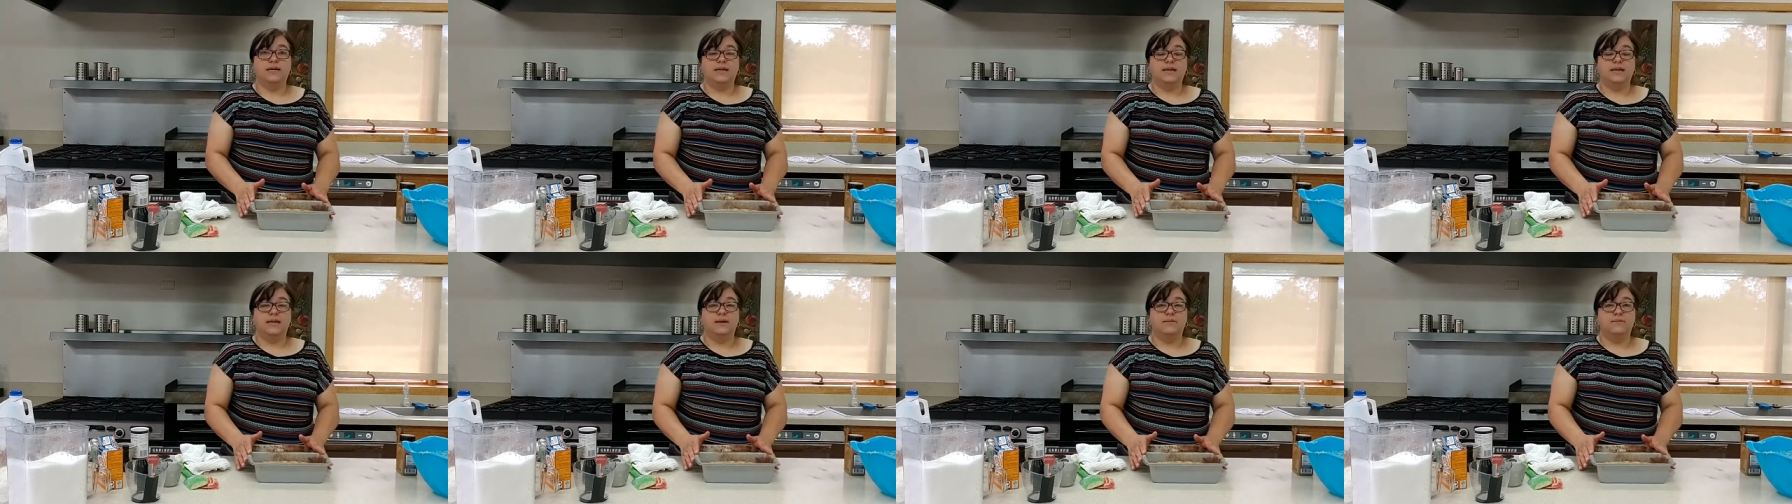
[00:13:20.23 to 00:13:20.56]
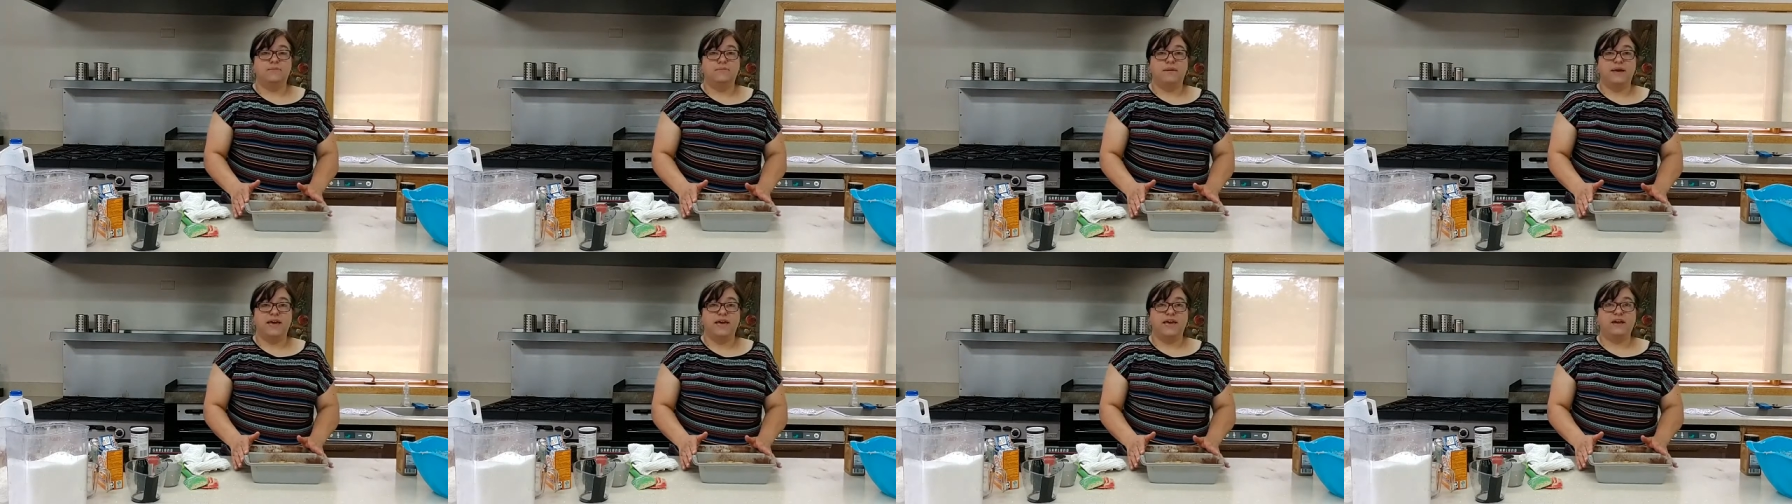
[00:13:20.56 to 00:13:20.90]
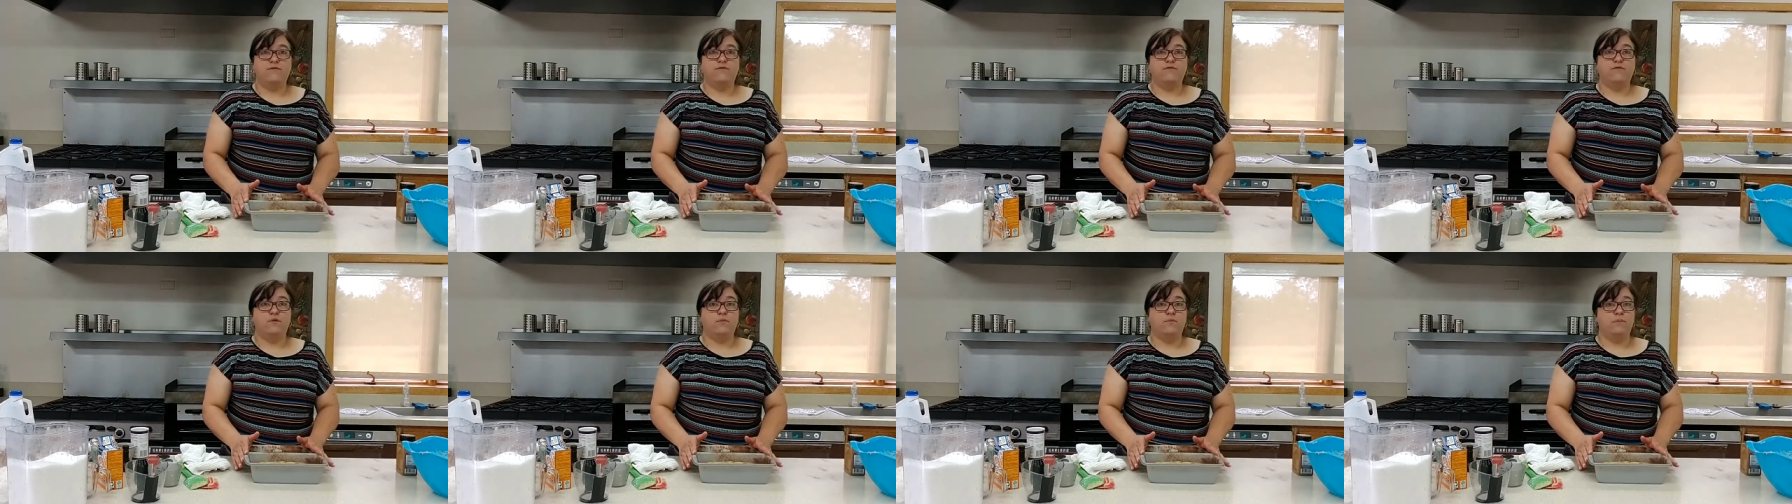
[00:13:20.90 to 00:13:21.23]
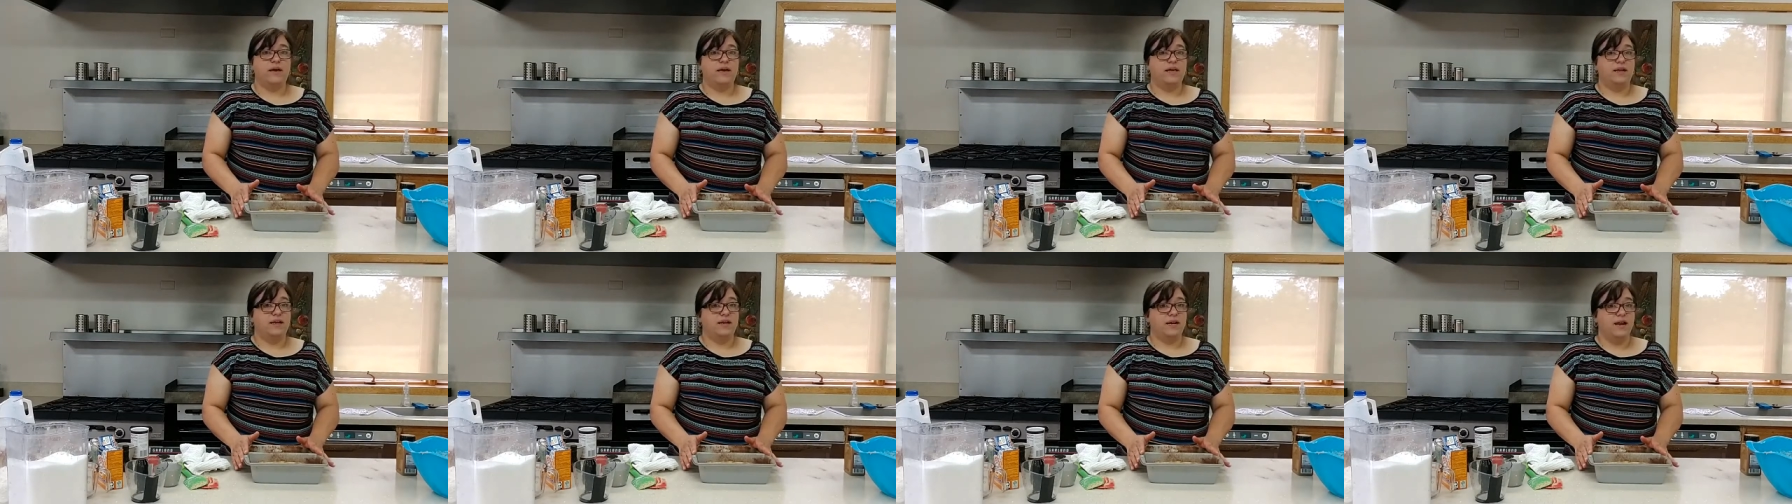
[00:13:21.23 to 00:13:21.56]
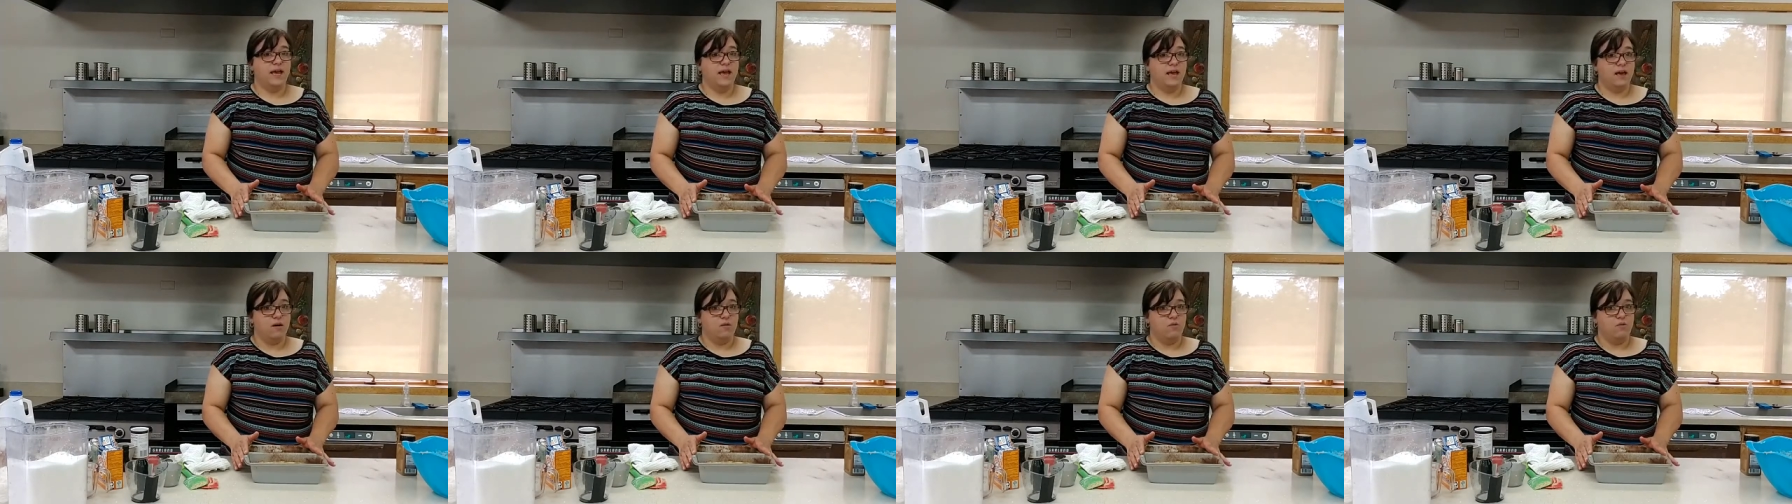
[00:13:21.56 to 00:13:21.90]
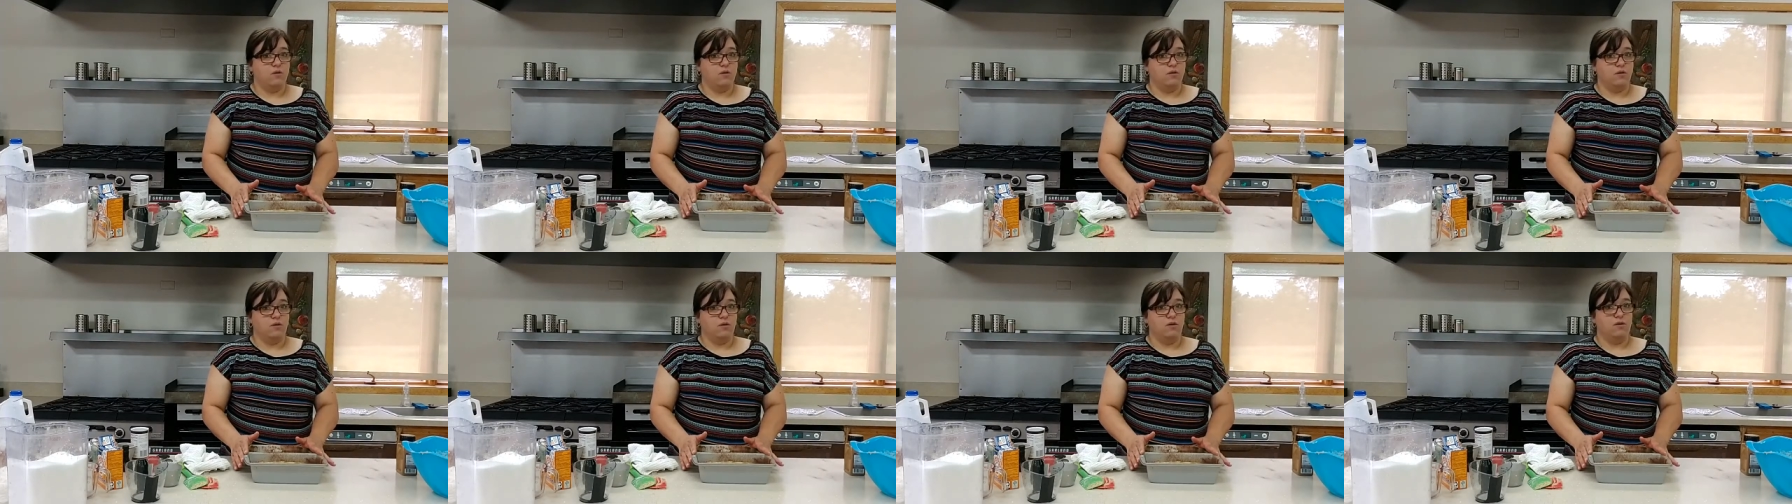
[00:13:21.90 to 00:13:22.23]
let it bake for about an
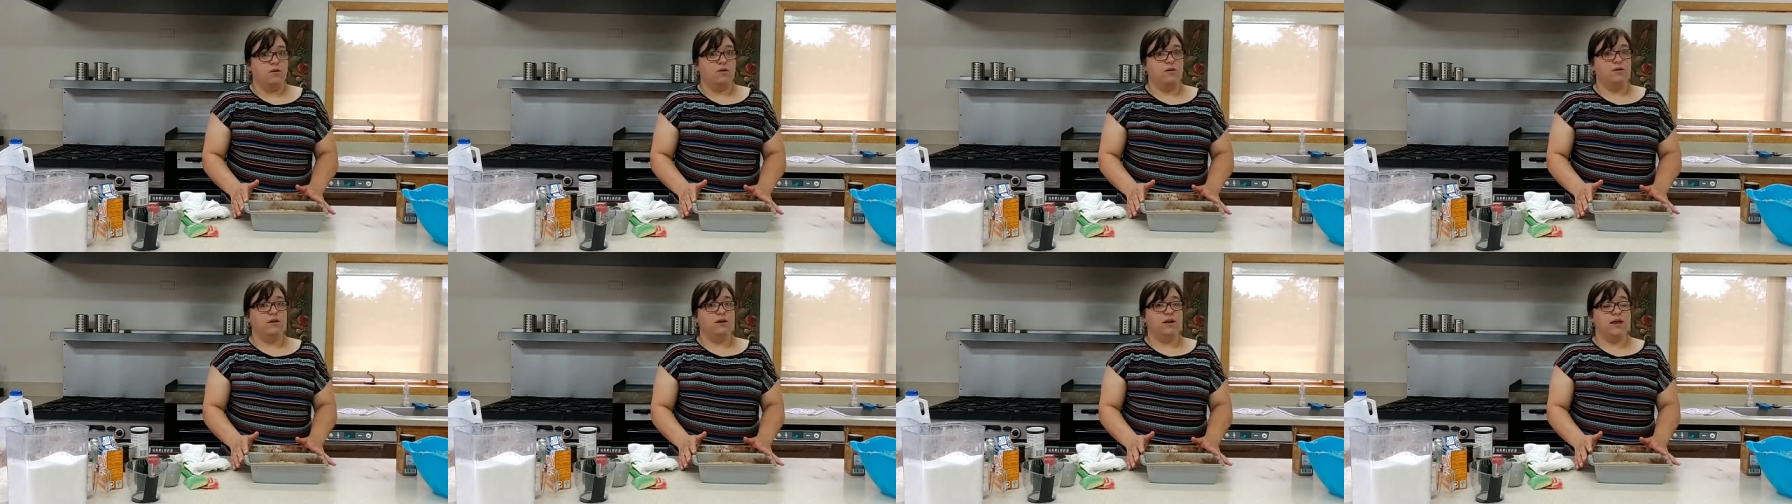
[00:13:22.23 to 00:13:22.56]
hour.